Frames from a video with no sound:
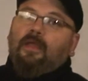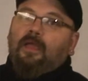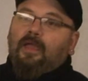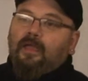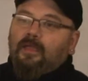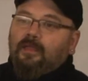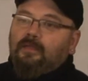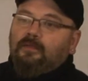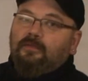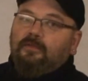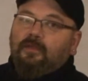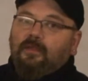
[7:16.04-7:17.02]

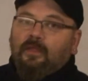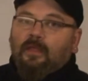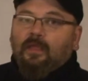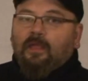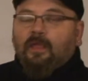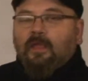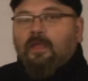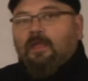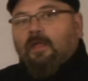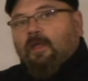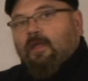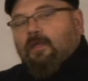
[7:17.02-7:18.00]
and
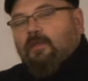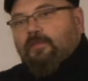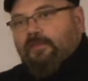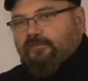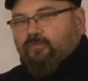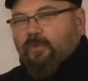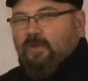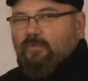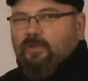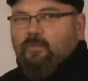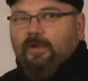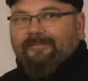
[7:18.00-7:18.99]
this is where you
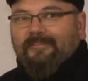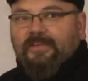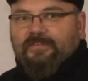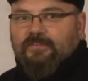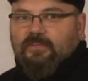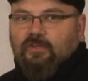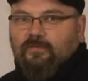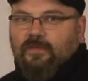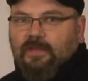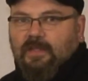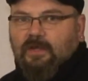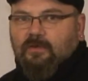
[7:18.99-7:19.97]
really want to listen to your
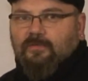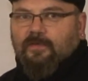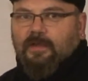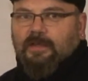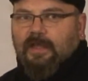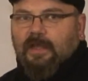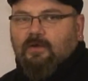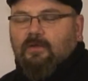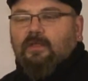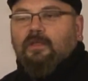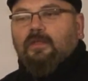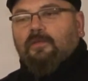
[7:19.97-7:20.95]
video to find out,
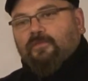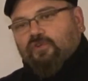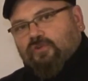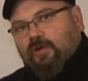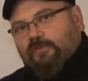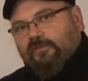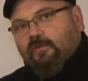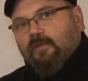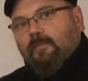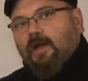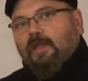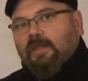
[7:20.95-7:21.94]
if a truck's going
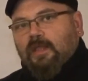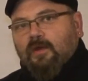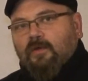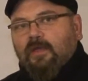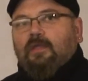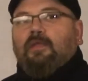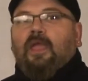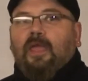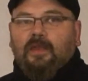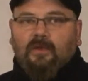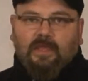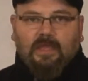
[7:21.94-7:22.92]
by in the area
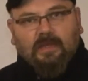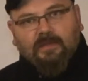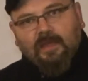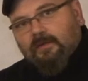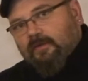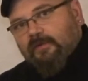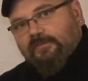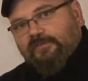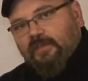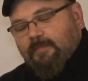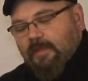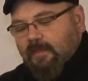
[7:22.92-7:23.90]
and they're keying down on their
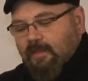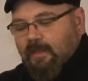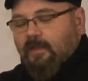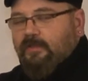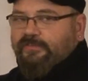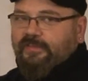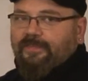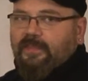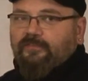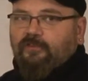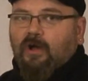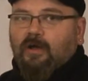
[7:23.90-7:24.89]
CB, it could set
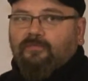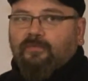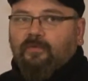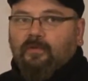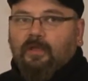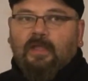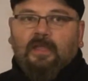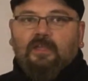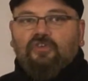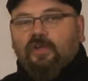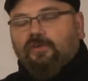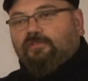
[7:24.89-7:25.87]
these off.
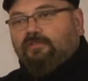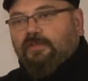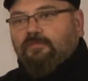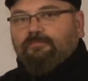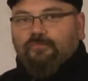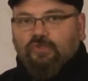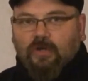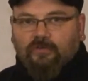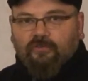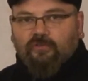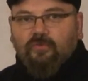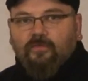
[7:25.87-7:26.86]
Generally,
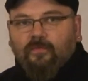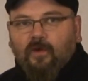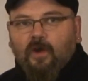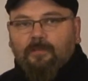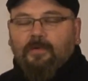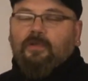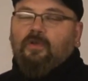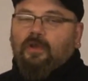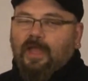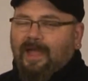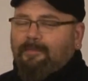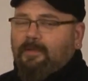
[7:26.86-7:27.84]
trucks are too far, but it could
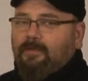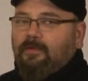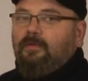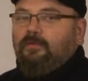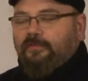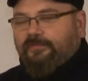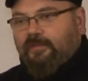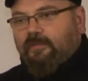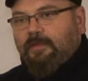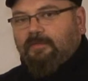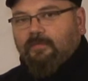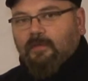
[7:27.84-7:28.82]
happen, so it's
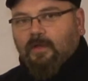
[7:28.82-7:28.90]
something to be